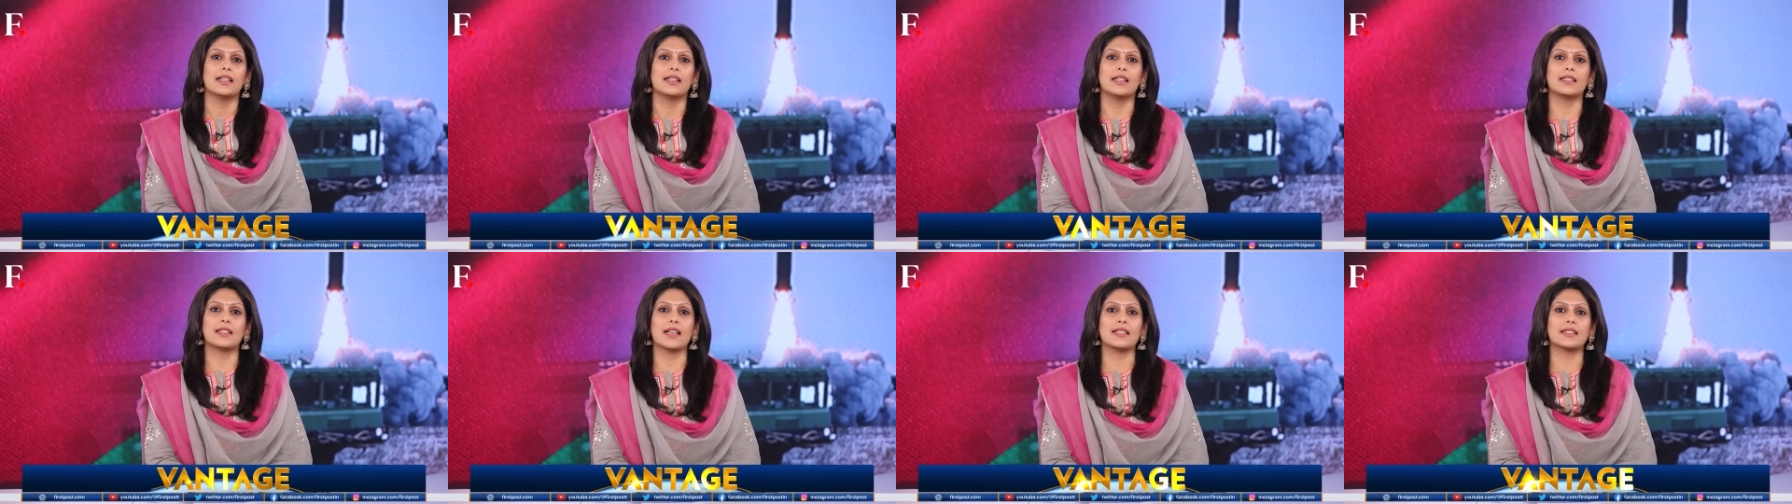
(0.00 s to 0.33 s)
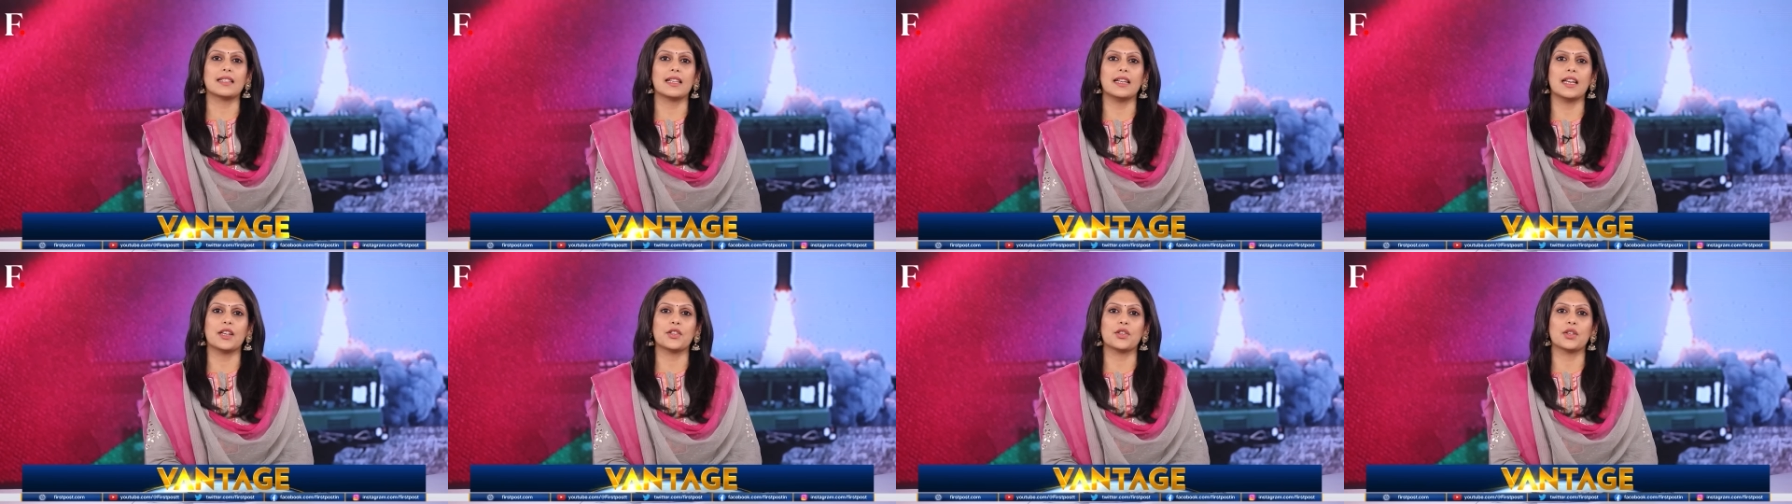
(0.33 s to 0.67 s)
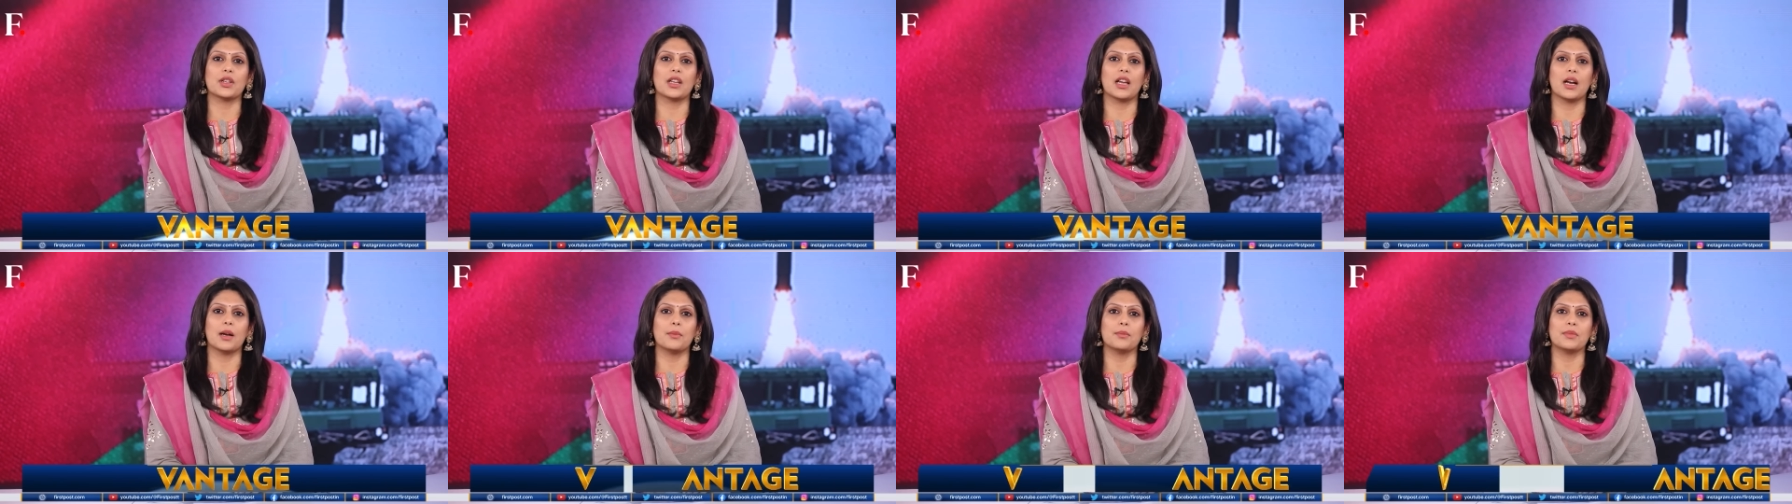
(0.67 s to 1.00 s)
This
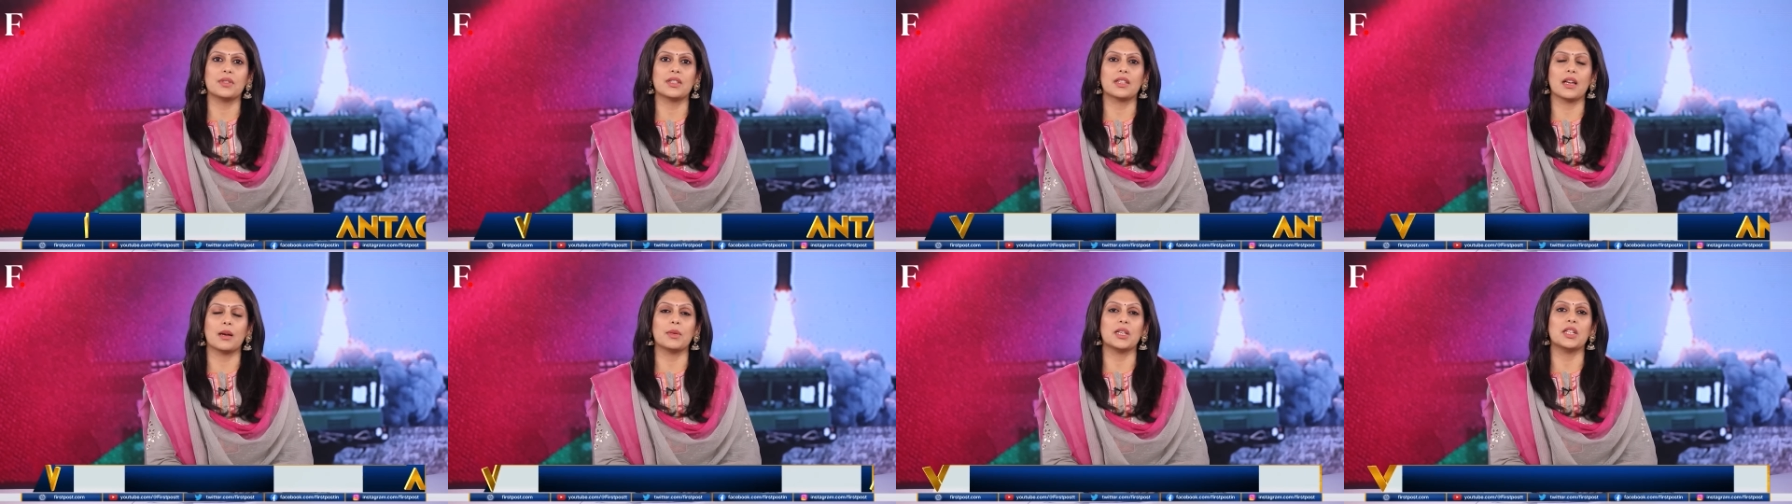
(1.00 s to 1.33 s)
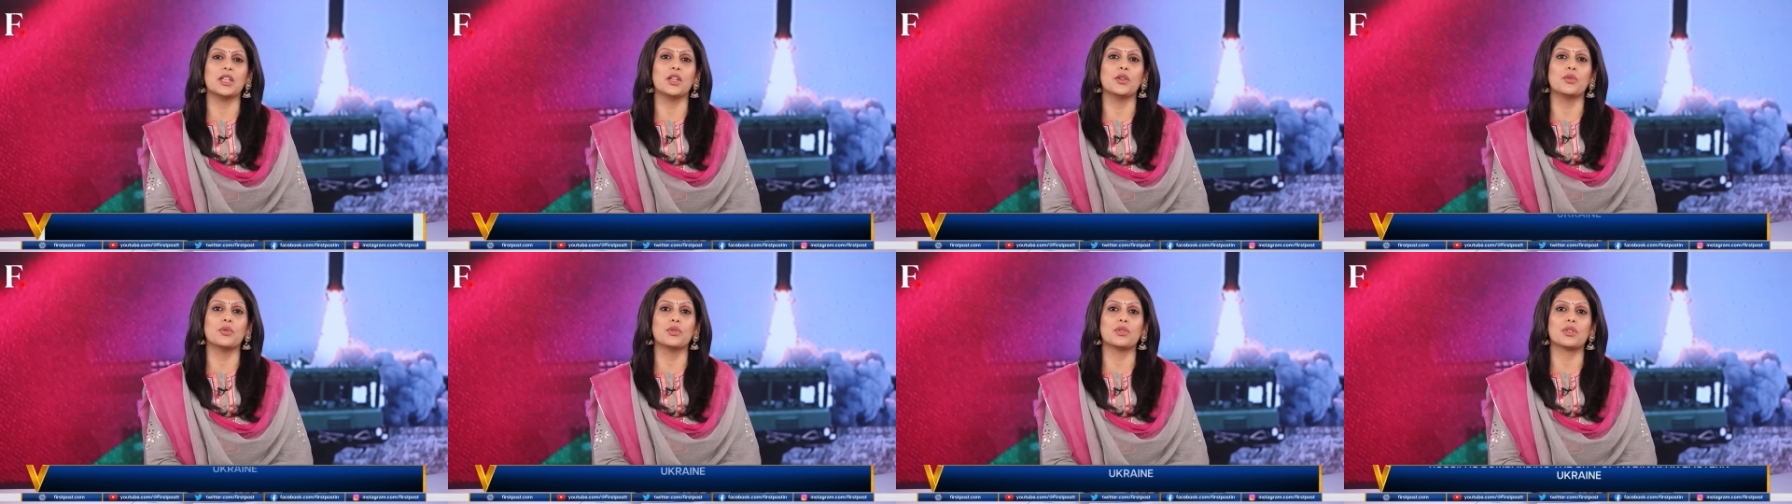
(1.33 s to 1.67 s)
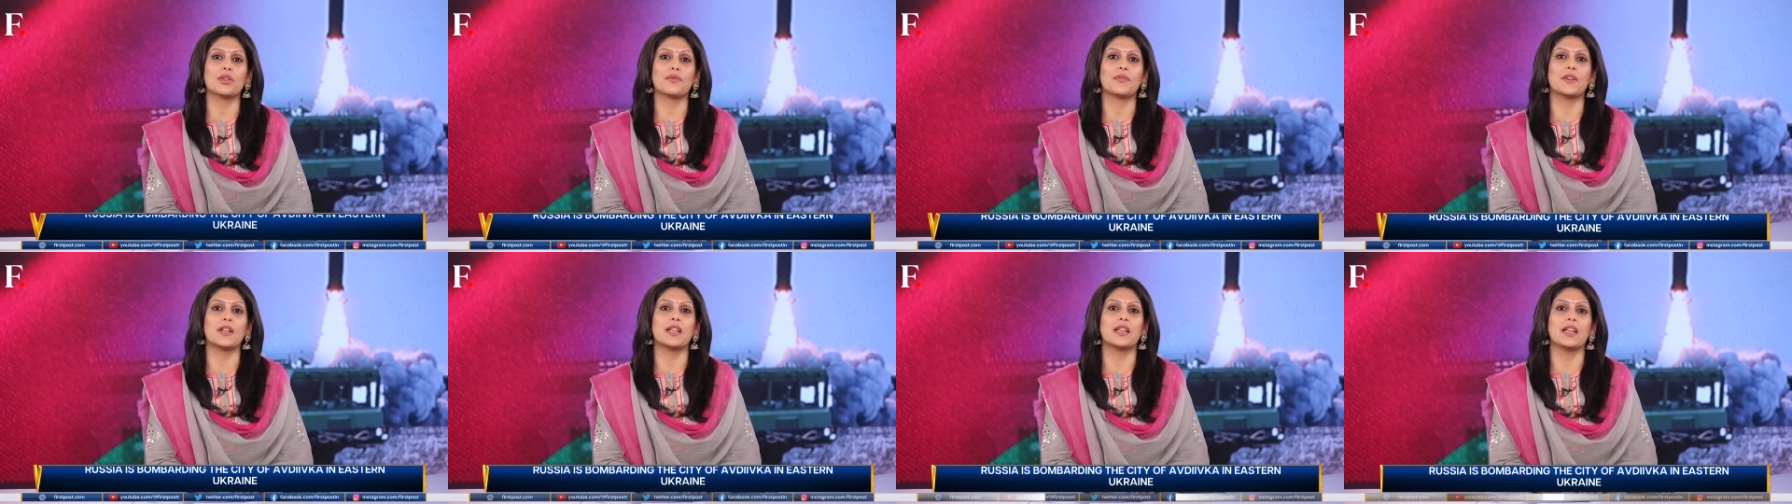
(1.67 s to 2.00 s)
escalation comes amid
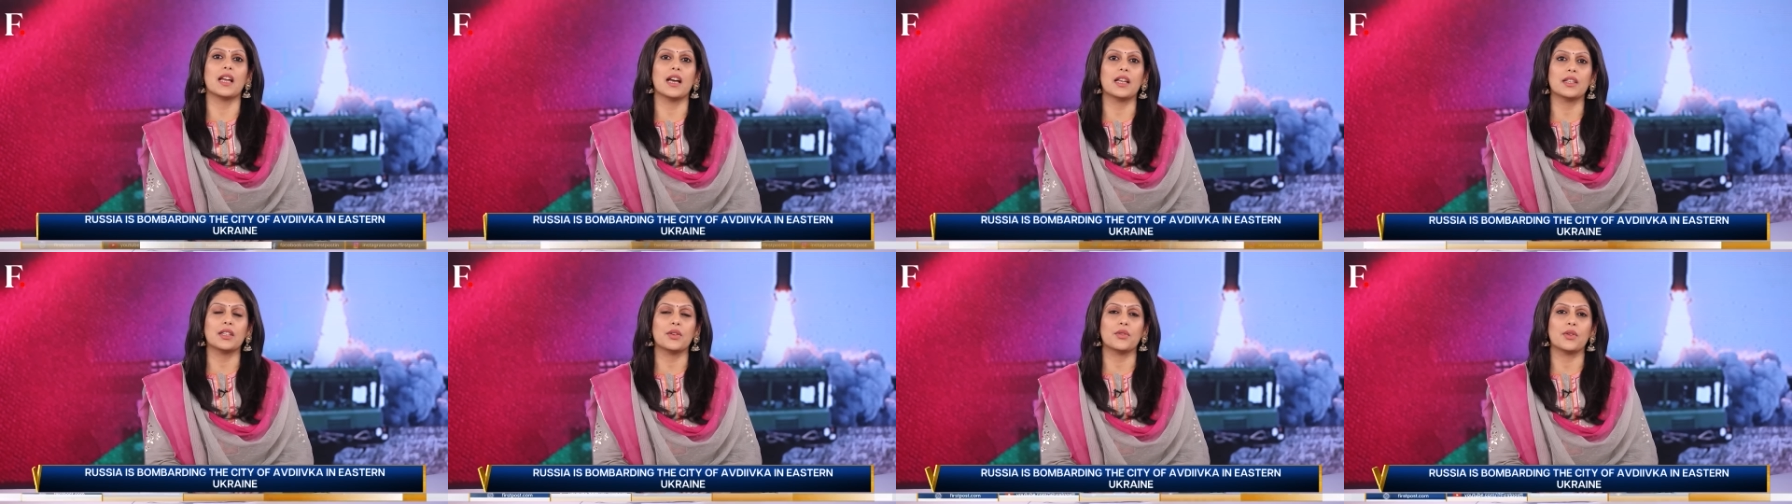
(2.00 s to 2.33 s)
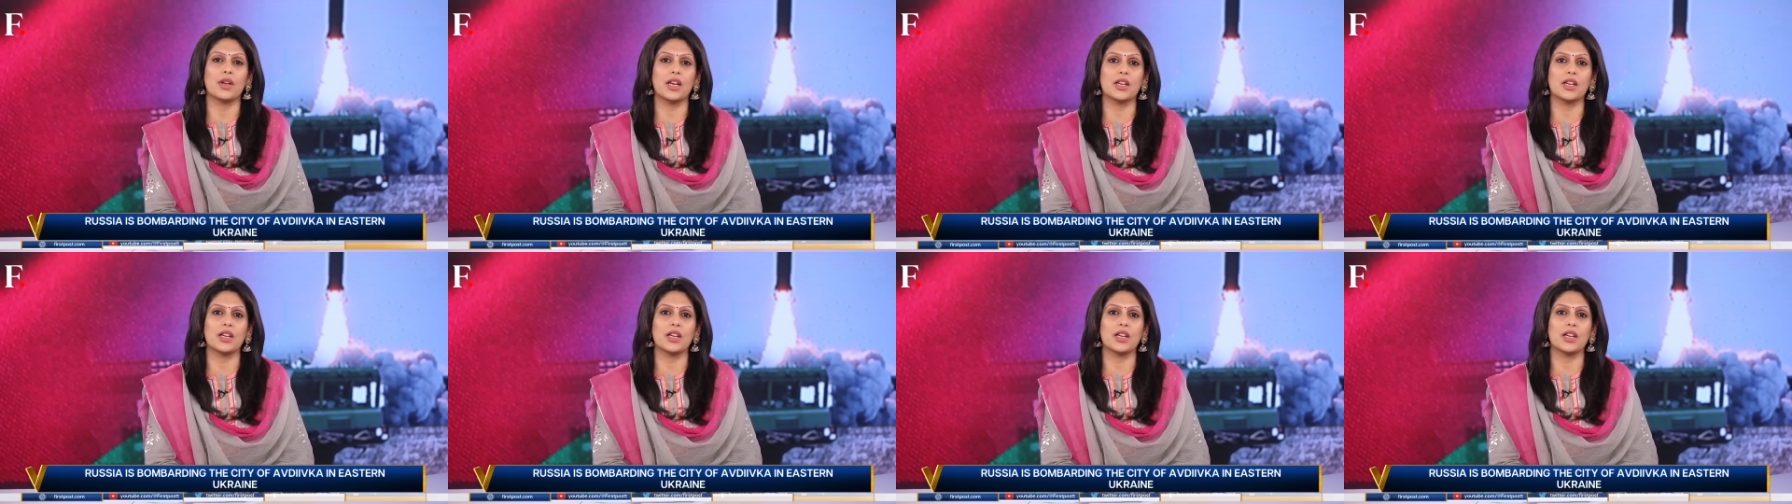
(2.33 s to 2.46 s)
news of another